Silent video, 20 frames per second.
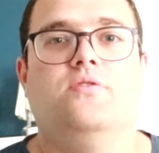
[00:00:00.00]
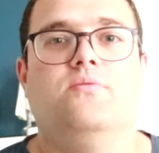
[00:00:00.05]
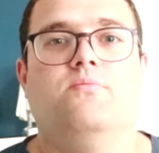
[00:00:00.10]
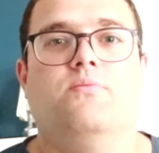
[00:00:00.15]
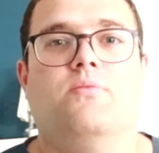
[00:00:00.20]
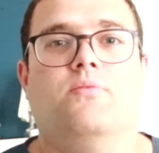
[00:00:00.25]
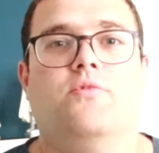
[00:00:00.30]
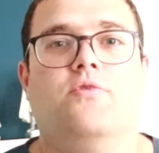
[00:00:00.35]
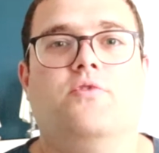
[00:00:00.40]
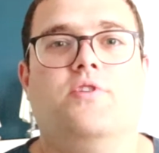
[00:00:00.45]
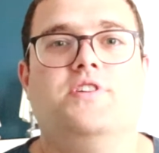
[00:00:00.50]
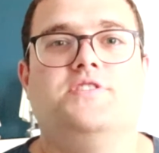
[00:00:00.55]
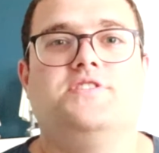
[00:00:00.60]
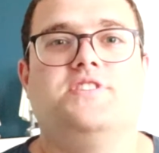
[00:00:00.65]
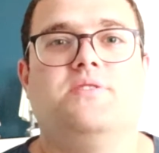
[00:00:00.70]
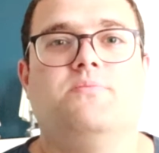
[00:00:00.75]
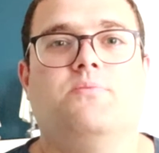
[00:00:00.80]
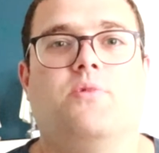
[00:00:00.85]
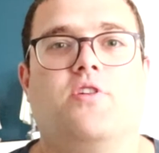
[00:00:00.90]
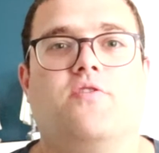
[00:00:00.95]

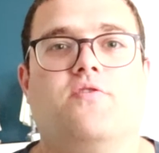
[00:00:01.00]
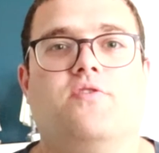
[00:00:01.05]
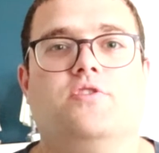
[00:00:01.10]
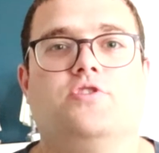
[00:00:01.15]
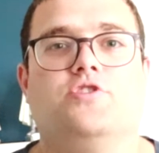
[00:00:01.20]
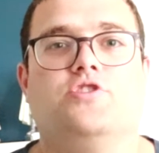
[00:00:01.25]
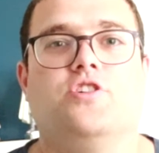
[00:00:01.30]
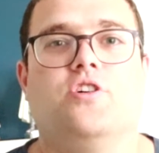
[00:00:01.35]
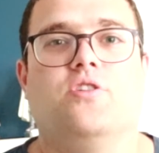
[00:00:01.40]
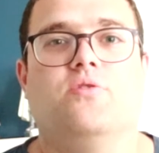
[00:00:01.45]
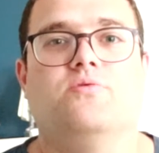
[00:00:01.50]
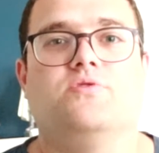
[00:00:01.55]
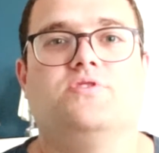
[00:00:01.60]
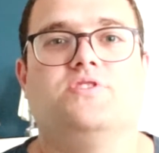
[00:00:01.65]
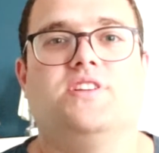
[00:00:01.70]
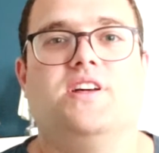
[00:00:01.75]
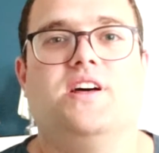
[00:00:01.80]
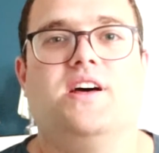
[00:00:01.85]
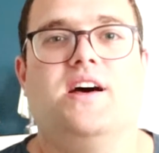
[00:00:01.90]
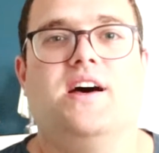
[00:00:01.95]
recent Marvel
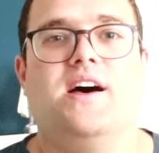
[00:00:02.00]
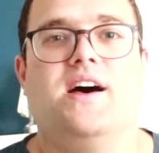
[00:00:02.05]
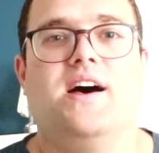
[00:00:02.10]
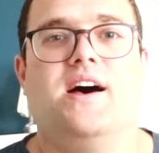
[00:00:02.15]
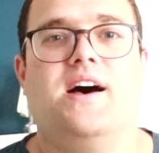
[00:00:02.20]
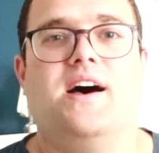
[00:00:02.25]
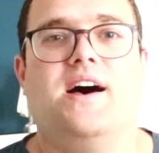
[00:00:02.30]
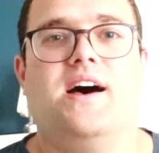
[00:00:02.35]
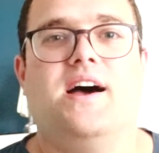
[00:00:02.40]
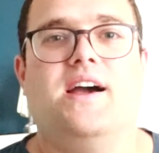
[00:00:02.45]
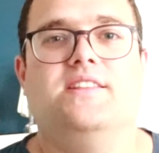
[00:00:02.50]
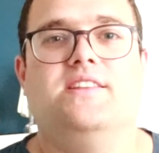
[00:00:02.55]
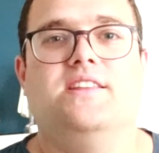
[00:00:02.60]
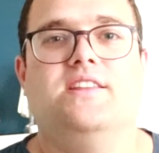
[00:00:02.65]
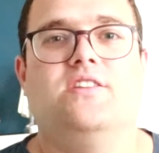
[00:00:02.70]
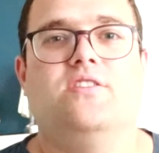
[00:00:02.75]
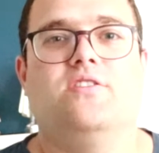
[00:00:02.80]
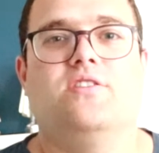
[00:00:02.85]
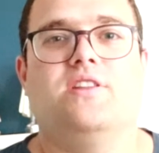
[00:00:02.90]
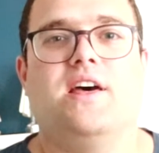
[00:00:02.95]
shows. I
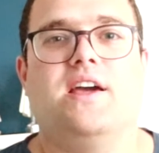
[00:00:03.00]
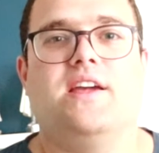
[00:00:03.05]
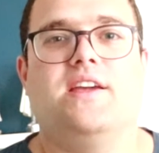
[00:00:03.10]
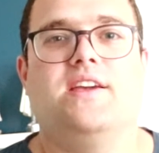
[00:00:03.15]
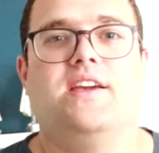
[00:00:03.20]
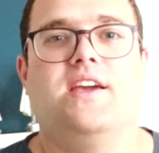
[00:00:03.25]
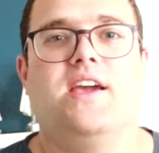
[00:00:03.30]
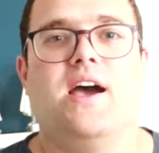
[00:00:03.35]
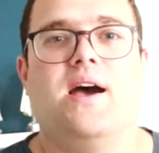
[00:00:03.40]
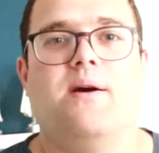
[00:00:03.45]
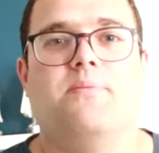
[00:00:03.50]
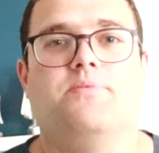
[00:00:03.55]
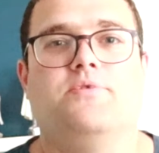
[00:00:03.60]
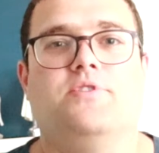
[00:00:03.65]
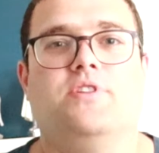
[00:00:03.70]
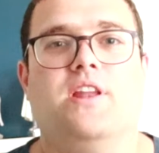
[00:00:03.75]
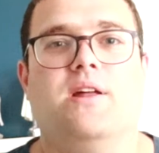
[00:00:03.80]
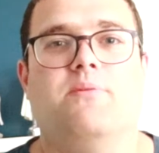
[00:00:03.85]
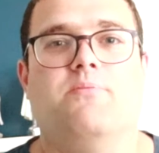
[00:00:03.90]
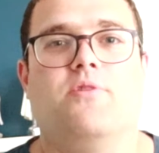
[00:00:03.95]
did not like
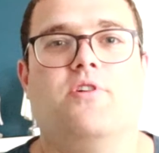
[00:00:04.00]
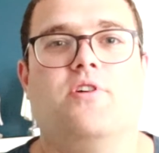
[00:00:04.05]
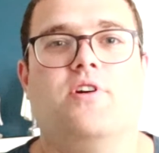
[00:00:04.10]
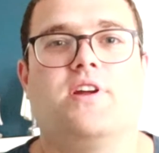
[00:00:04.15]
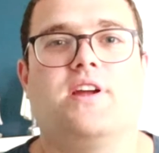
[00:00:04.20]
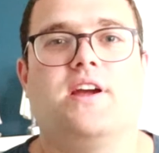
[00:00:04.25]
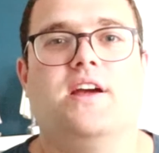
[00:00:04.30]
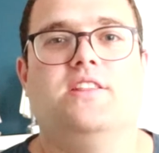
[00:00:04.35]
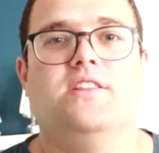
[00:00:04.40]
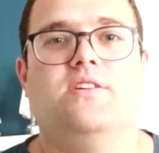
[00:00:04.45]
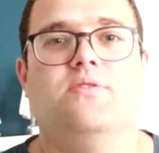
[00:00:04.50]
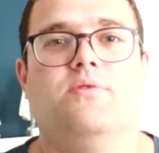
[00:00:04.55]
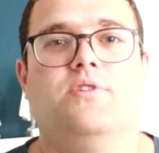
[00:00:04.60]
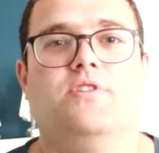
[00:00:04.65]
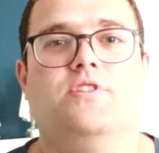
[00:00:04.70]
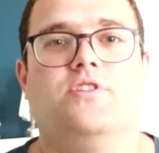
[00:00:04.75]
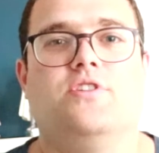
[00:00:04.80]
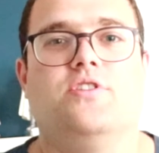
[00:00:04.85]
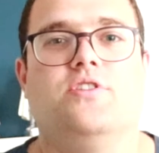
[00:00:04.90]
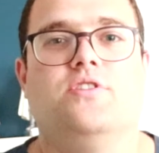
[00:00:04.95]
Captain America and the
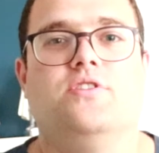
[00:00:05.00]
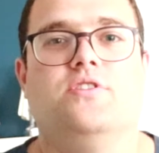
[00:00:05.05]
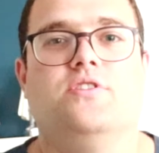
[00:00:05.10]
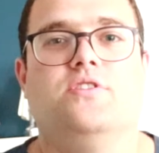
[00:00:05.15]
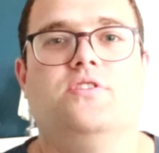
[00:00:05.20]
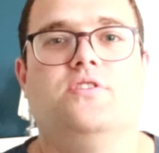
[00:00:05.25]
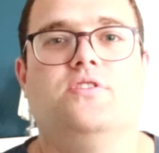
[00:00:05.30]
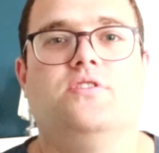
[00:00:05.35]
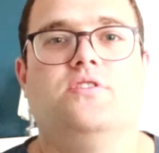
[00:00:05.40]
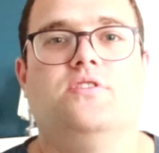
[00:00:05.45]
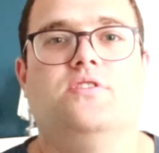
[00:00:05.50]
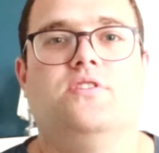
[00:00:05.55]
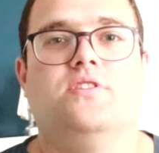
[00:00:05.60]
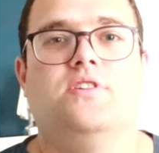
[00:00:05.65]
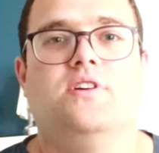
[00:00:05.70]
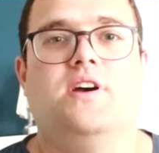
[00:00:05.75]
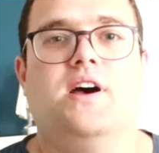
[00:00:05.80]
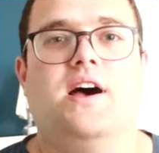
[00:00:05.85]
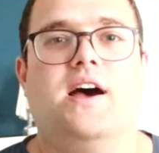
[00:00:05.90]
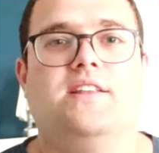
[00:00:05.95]
Winter.
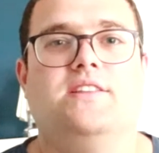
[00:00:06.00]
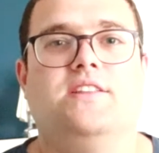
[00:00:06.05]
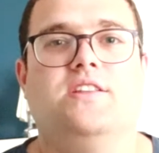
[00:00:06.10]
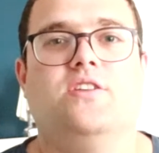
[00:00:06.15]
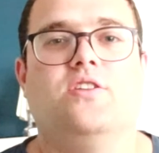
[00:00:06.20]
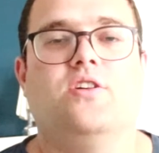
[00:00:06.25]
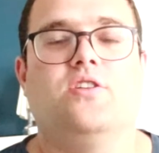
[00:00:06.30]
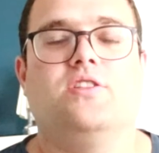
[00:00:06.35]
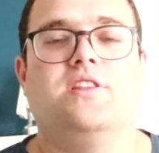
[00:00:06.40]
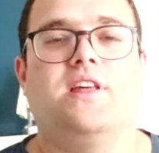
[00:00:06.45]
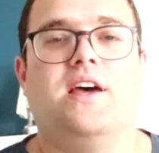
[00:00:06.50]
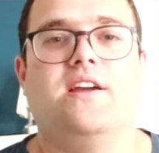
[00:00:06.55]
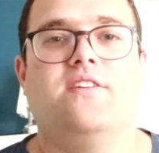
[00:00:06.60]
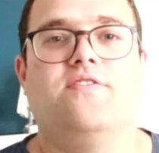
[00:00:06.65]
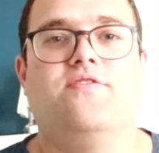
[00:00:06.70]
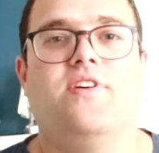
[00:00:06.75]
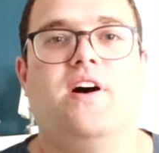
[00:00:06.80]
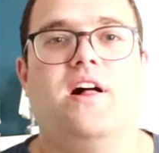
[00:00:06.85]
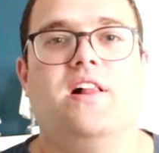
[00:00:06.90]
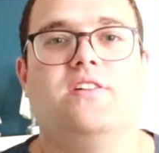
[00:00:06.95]
I did not like
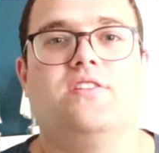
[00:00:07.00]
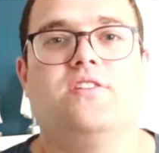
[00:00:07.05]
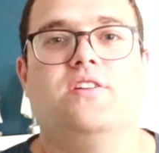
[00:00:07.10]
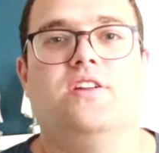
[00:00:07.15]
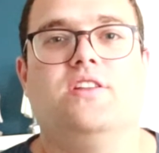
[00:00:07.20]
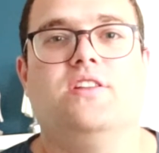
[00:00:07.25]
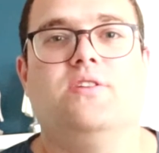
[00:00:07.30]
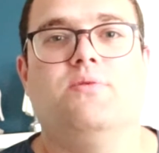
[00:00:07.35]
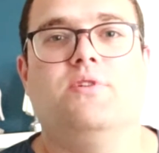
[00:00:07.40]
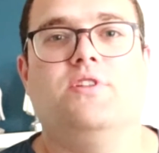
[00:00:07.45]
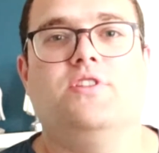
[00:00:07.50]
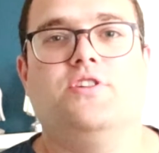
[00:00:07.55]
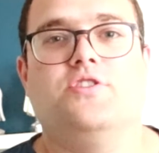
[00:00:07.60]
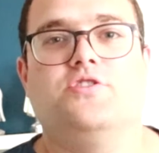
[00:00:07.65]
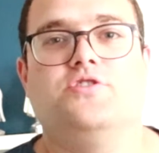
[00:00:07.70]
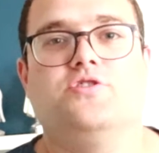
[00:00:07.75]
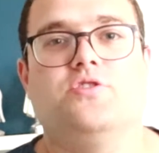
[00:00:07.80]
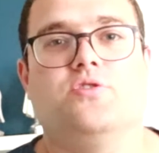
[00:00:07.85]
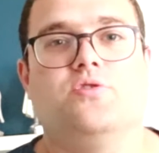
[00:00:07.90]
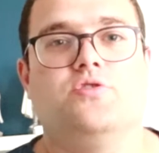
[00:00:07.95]
Falcon and the Winter
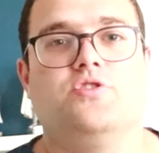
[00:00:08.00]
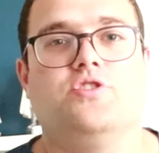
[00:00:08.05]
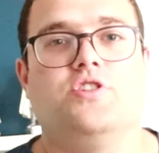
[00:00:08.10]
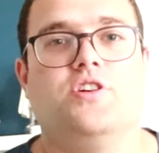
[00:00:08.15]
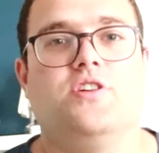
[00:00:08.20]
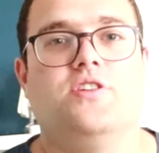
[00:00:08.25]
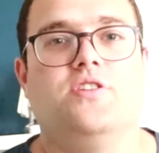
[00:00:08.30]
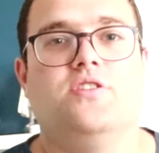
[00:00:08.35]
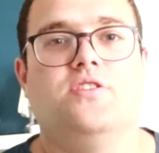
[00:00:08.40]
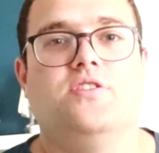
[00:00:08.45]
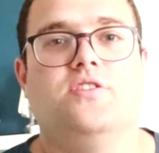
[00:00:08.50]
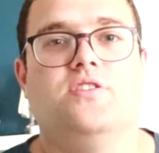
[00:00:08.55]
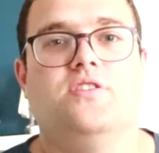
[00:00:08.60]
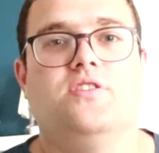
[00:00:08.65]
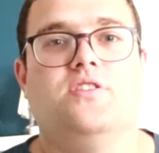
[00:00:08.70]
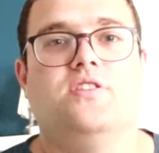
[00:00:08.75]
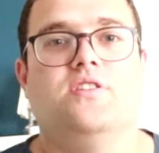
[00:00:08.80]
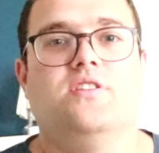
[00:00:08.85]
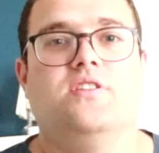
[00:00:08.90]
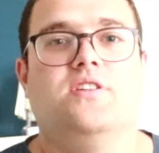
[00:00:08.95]
Soldier.
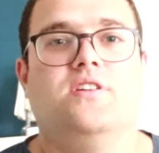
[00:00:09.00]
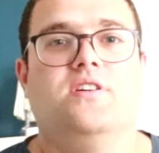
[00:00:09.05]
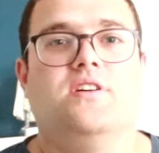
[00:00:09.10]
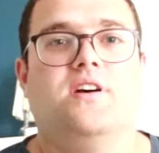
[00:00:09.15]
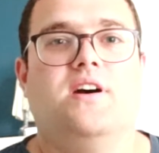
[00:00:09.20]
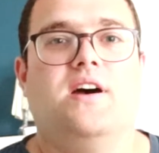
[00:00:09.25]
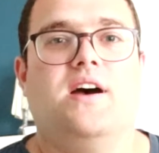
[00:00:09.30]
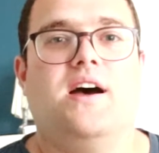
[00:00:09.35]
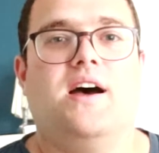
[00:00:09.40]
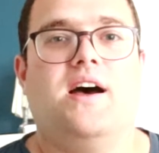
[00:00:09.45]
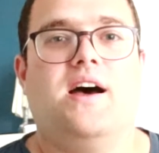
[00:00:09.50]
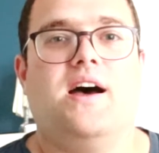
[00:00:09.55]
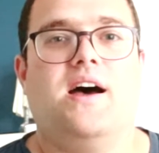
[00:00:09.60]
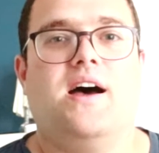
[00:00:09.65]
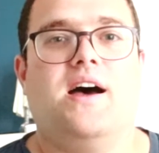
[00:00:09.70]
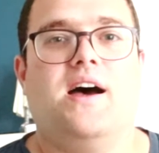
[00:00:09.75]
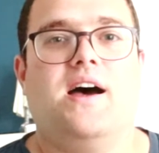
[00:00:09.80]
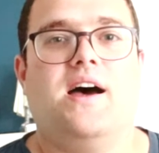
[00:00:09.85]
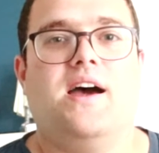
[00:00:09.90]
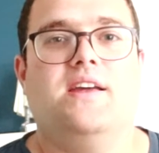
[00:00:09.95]

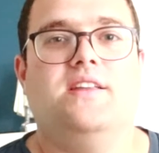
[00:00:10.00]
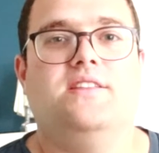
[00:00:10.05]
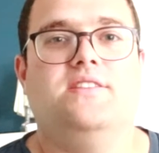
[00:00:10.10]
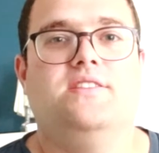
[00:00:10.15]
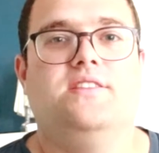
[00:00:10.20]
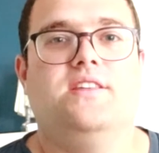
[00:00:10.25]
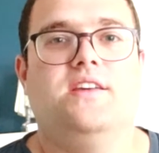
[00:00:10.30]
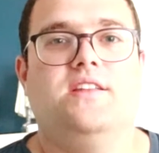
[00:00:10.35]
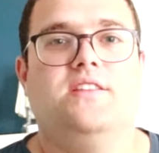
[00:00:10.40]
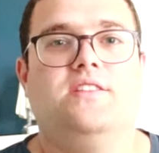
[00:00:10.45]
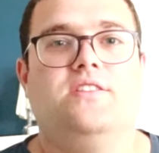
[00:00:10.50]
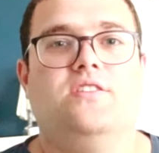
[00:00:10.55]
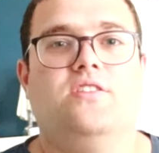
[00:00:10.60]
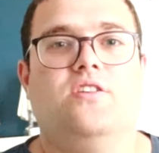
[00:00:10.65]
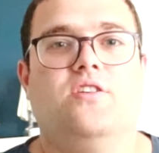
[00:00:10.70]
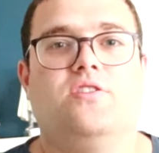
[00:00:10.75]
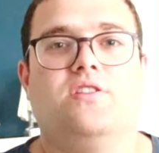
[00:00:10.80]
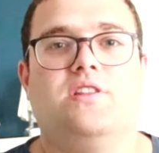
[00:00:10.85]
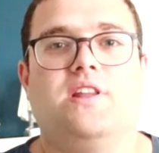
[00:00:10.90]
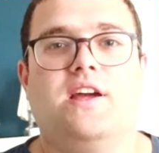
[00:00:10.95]
I did
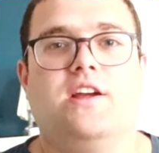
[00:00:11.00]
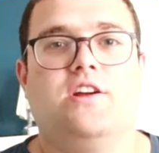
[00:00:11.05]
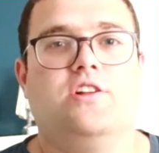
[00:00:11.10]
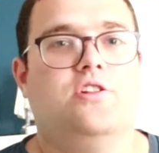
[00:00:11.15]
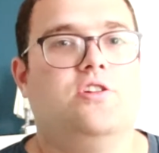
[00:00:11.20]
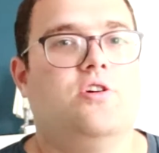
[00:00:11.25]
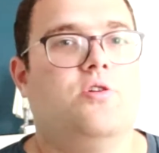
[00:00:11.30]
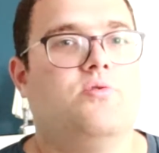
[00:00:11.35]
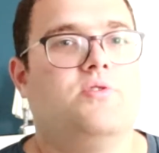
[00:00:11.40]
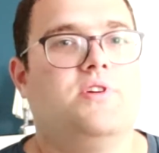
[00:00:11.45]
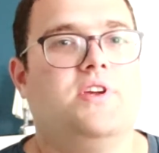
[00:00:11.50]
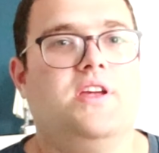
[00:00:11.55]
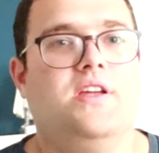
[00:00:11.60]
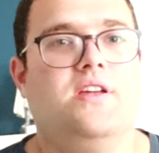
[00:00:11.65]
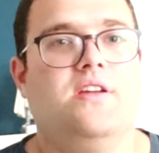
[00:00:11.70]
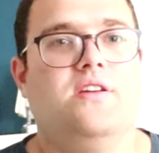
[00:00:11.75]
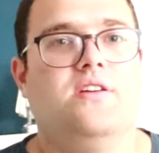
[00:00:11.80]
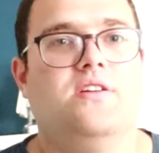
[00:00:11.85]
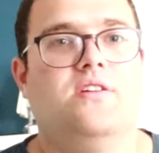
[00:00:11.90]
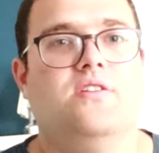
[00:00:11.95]
not like
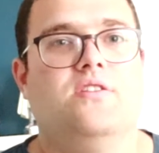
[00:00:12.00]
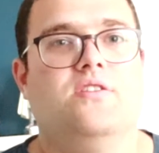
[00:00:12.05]
Loki.